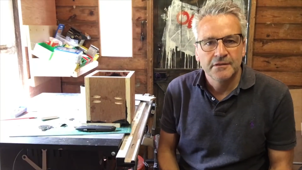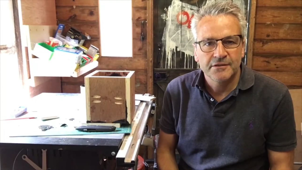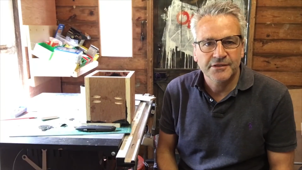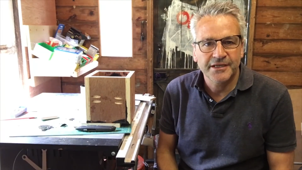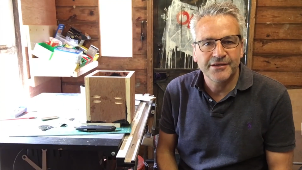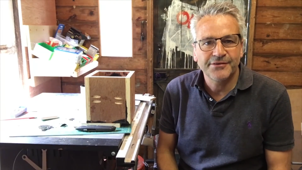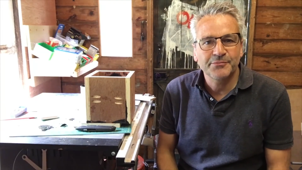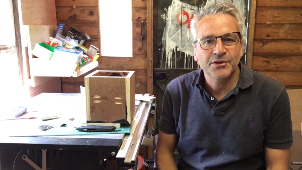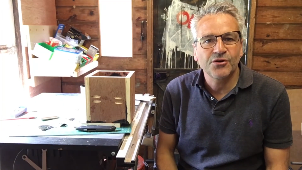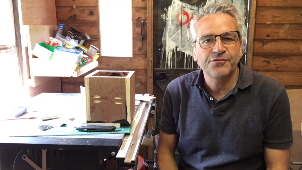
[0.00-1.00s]
Okay, I've had
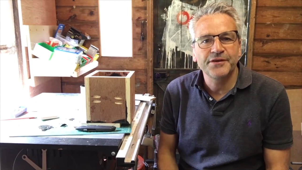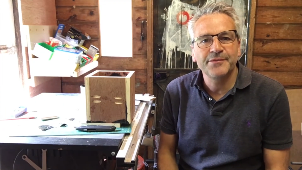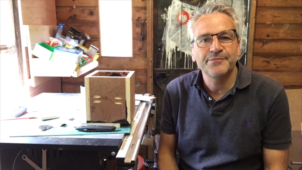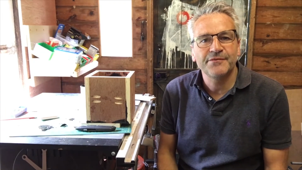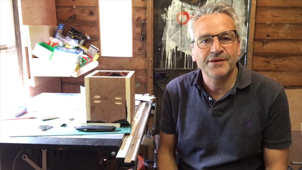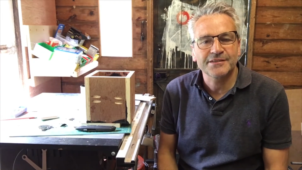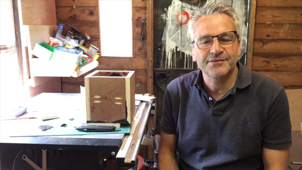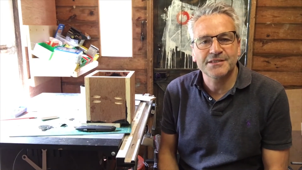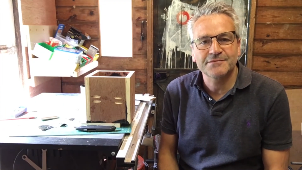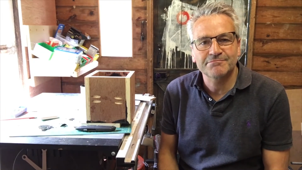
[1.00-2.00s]
my coffee. In fact, I've
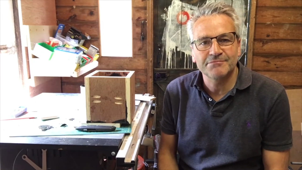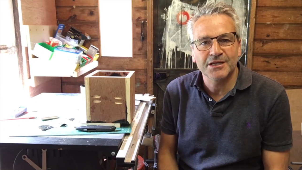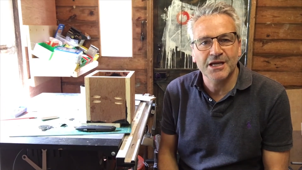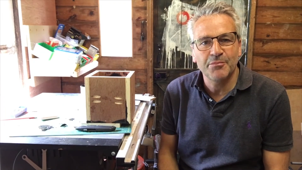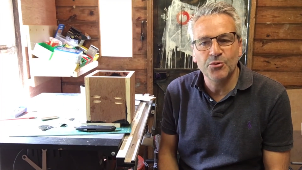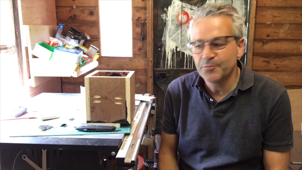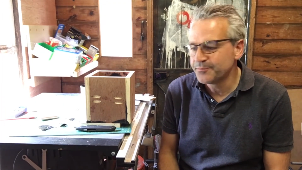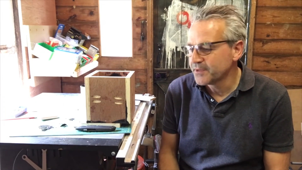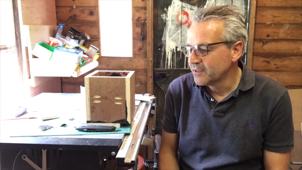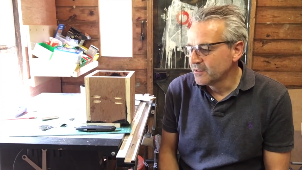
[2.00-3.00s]
had a couple.
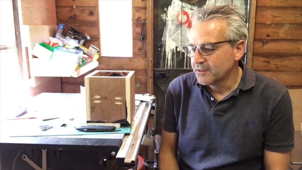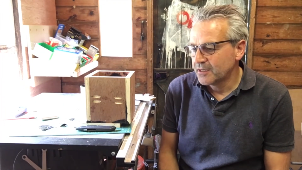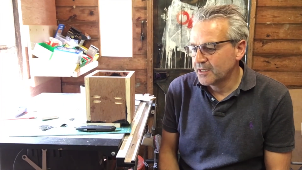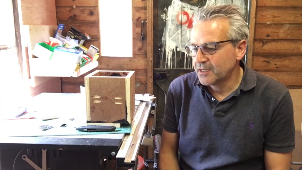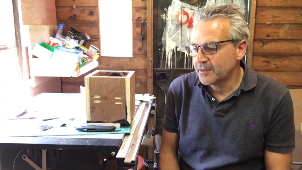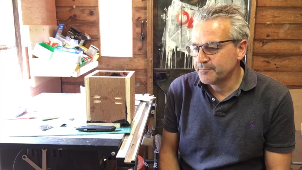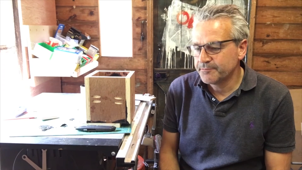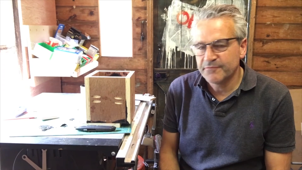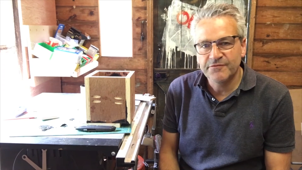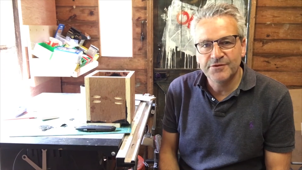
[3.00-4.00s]

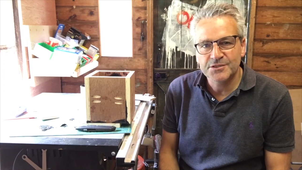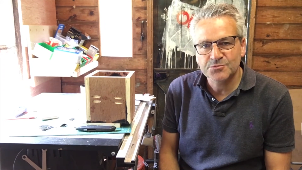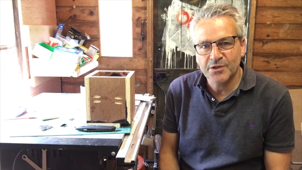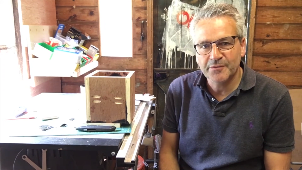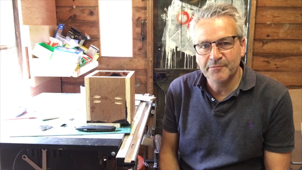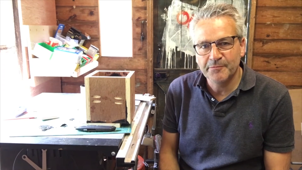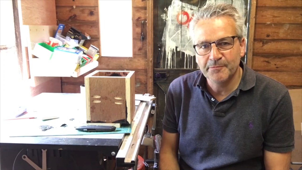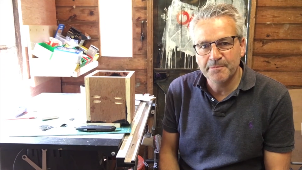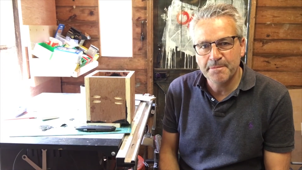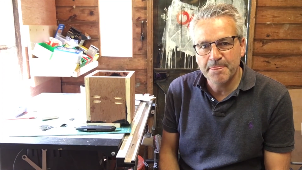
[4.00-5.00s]
First one,
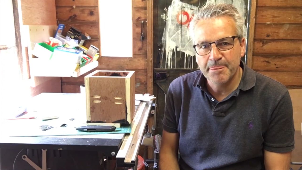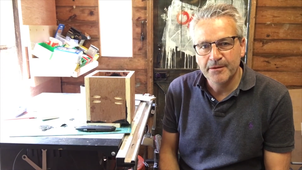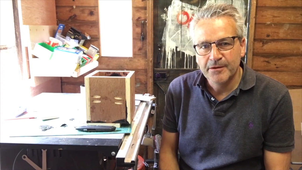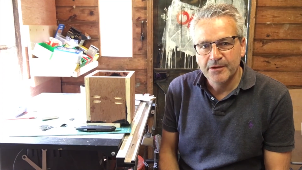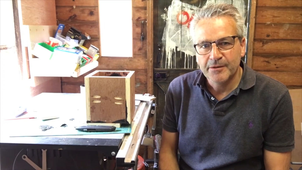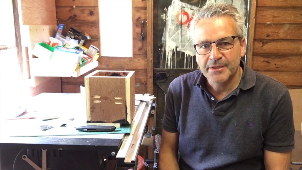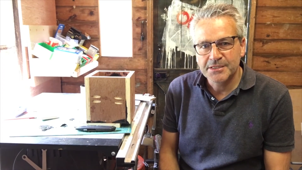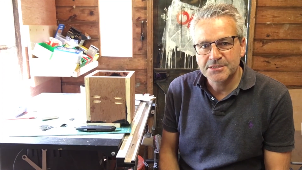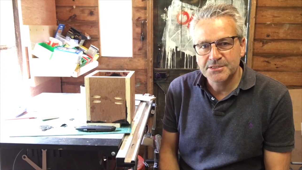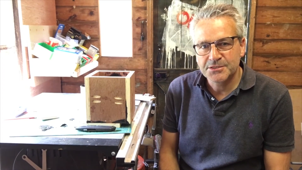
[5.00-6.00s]
I
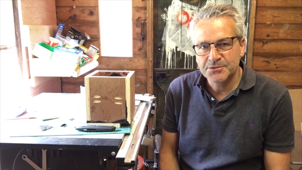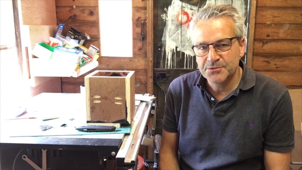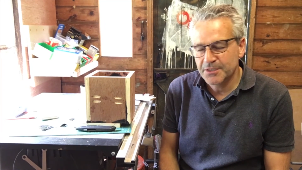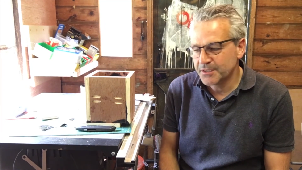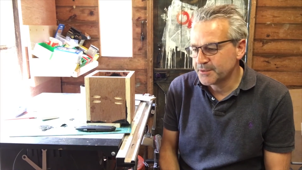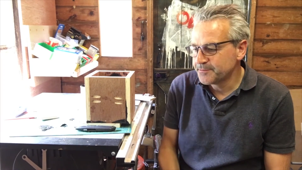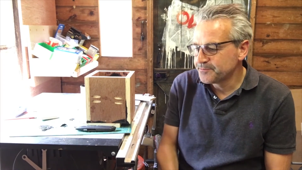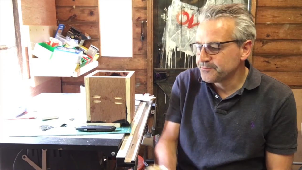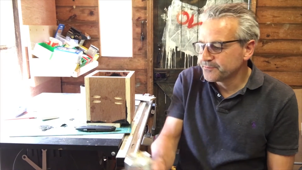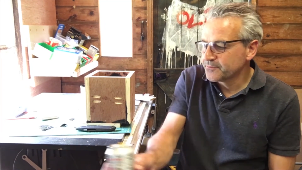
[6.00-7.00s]
managed to,
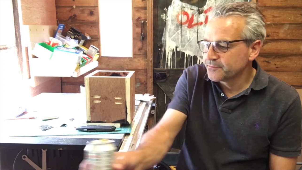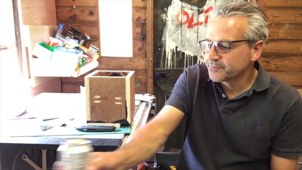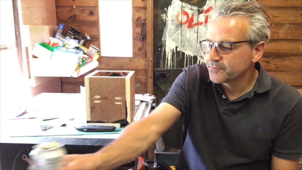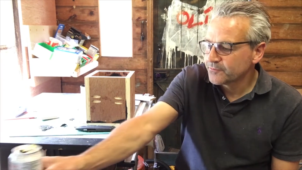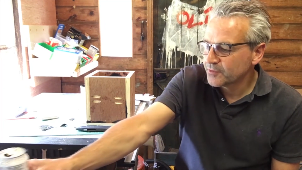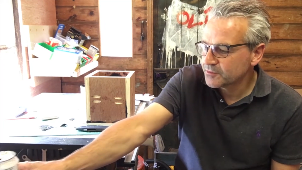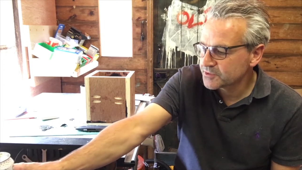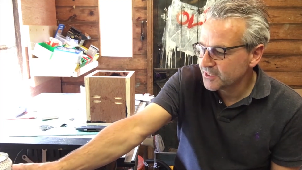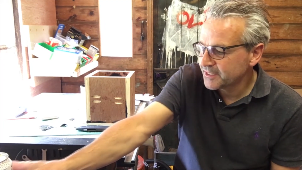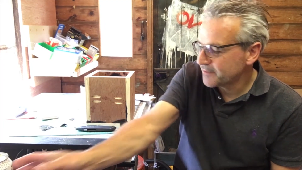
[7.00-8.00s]
when I was
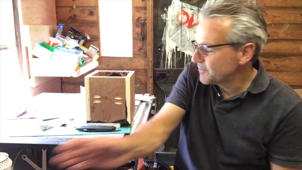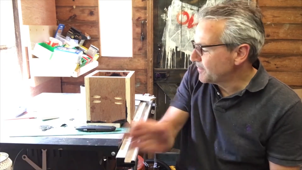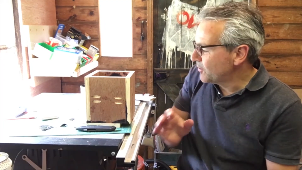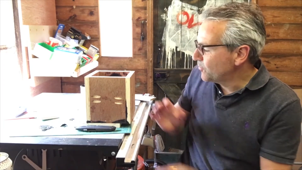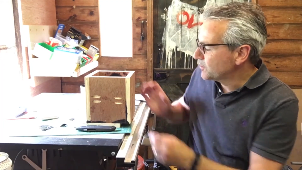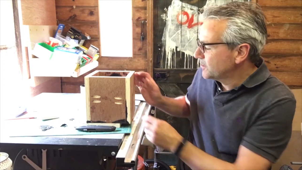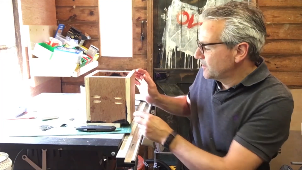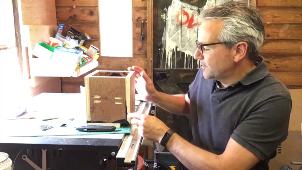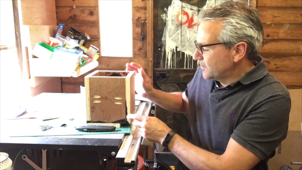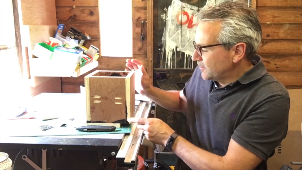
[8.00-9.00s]
cleaning up the mould,
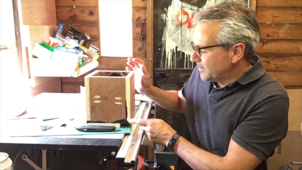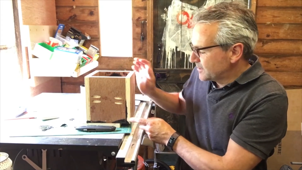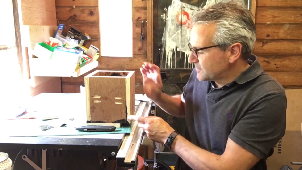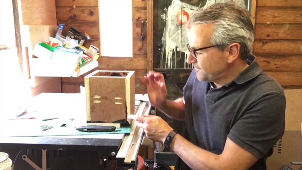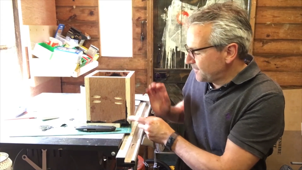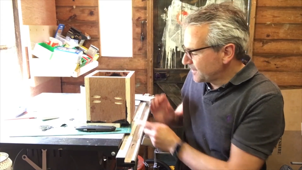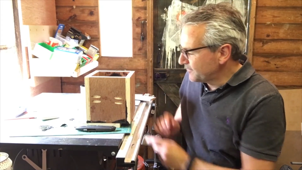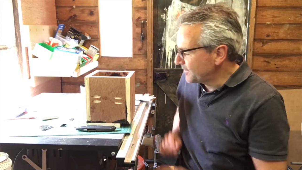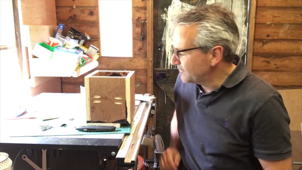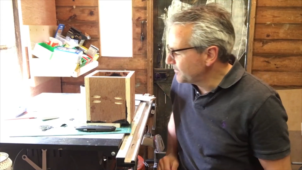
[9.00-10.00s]
I managed to flick a
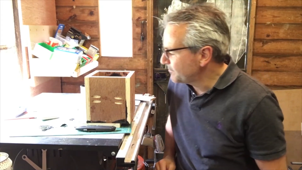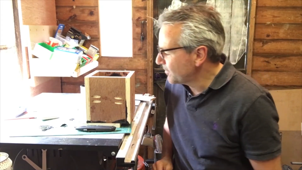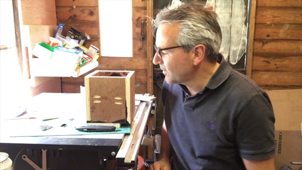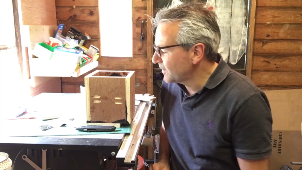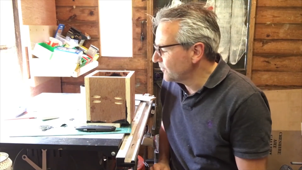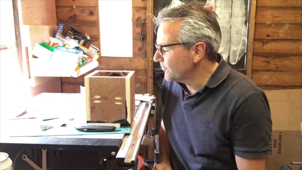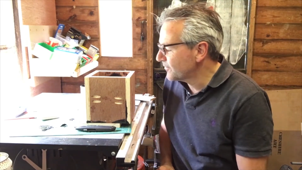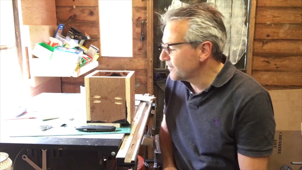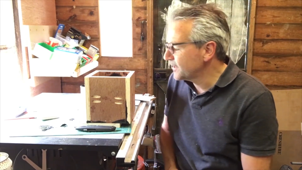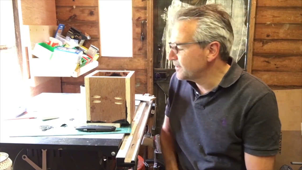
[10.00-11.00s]
bit of my
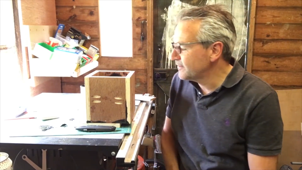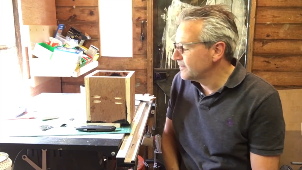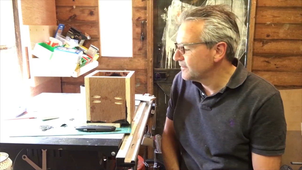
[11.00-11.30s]
polyurethane